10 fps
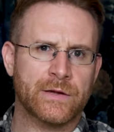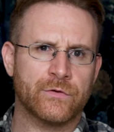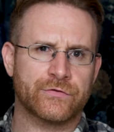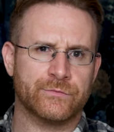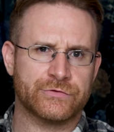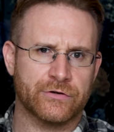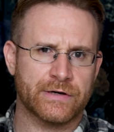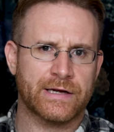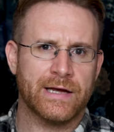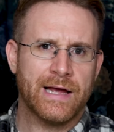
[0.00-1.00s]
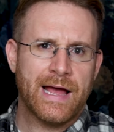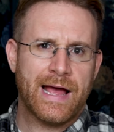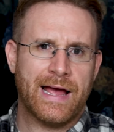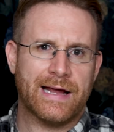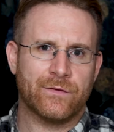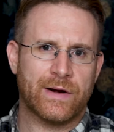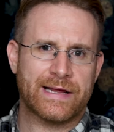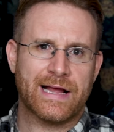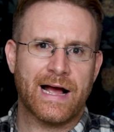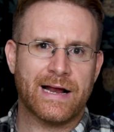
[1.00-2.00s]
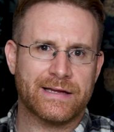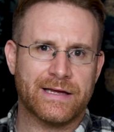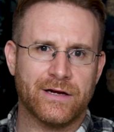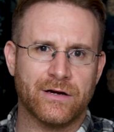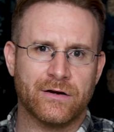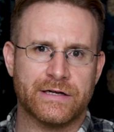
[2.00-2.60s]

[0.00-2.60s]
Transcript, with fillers: He was from Zurich, and when he got here,